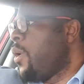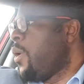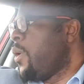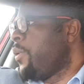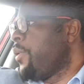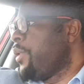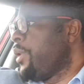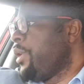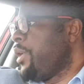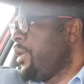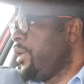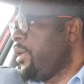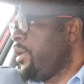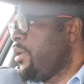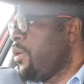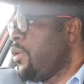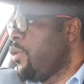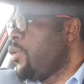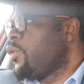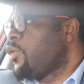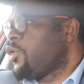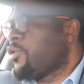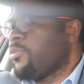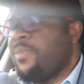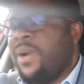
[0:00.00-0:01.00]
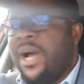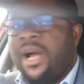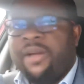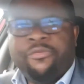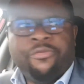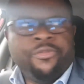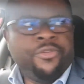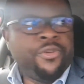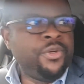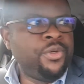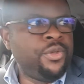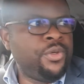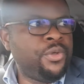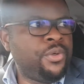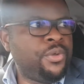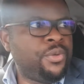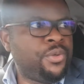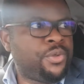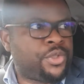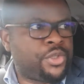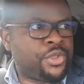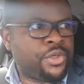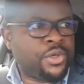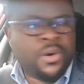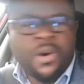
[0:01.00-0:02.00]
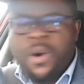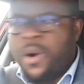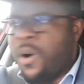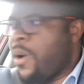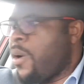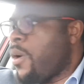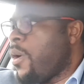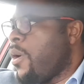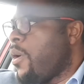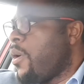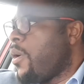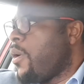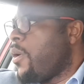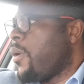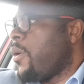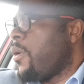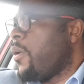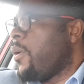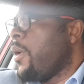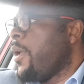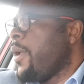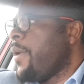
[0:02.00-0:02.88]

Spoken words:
he holds my future.